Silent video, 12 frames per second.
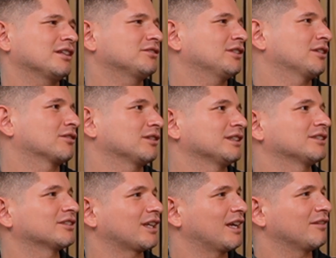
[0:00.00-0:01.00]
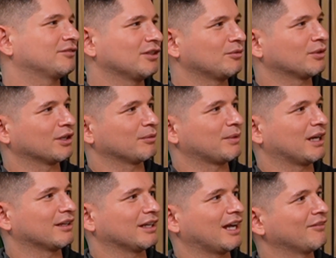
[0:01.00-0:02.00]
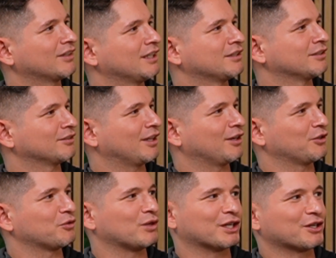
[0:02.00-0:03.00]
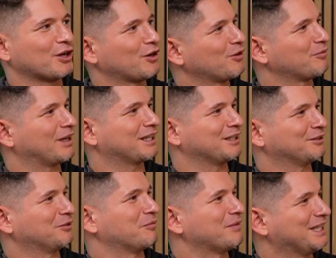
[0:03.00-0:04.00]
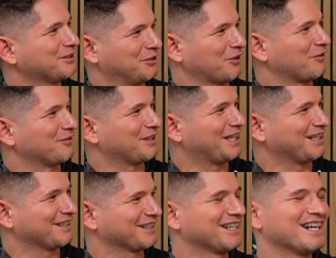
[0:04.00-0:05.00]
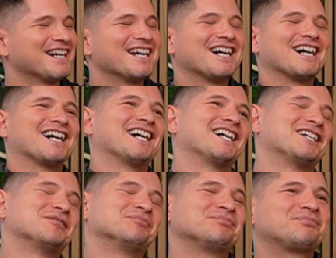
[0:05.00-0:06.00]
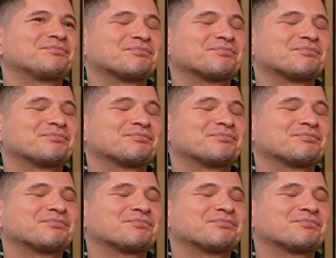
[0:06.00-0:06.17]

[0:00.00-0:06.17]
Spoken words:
generally safe. Don't worry about it. I have cousins there. You want to go? My cousin will meet you over there. Um,